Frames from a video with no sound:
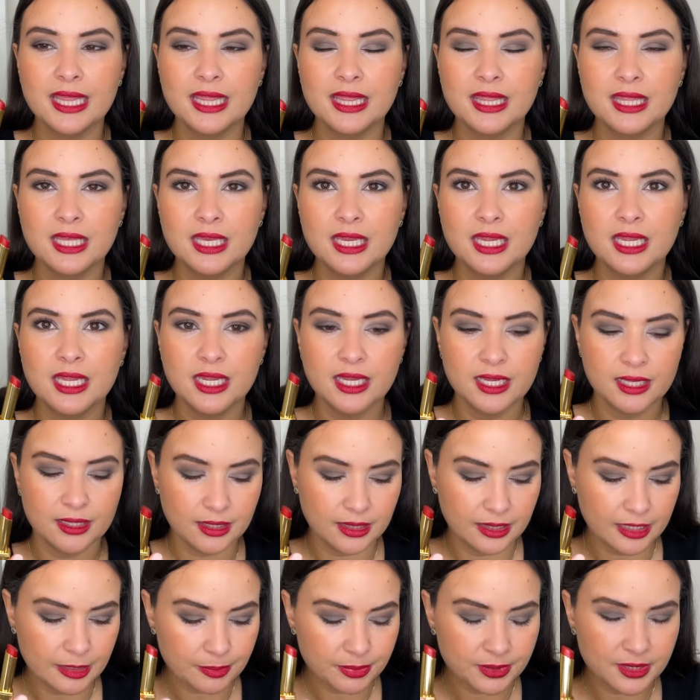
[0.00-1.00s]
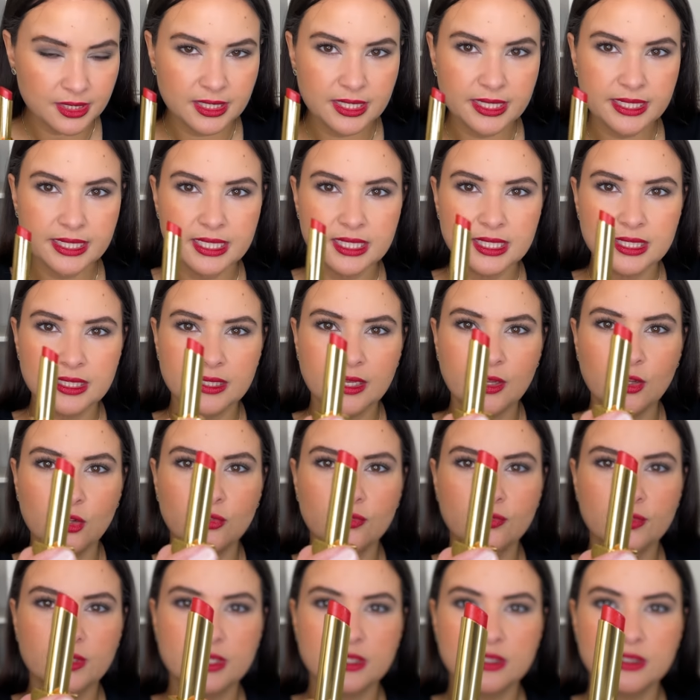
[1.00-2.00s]
The lipstick
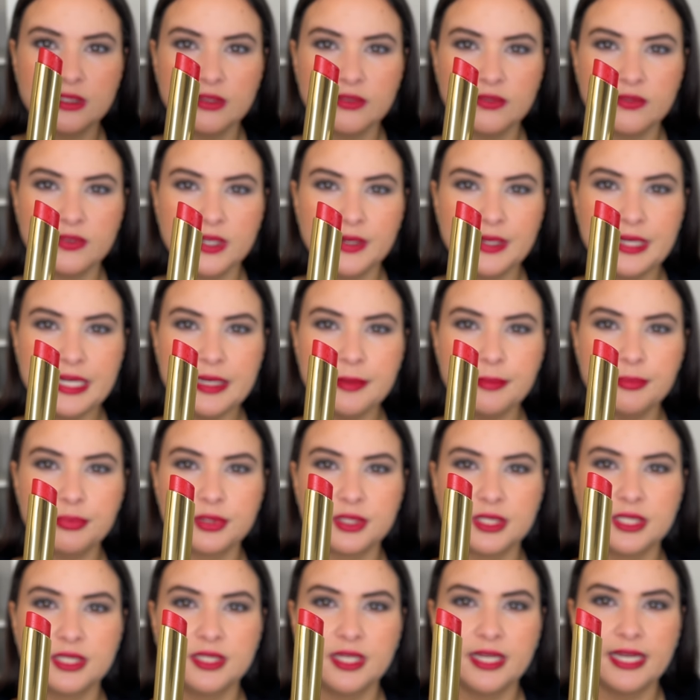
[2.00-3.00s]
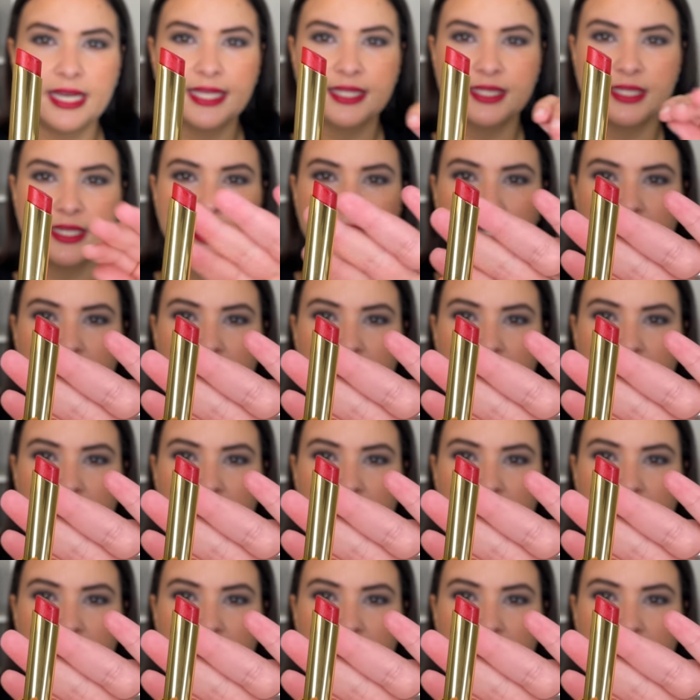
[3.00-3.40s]
itself is very precise.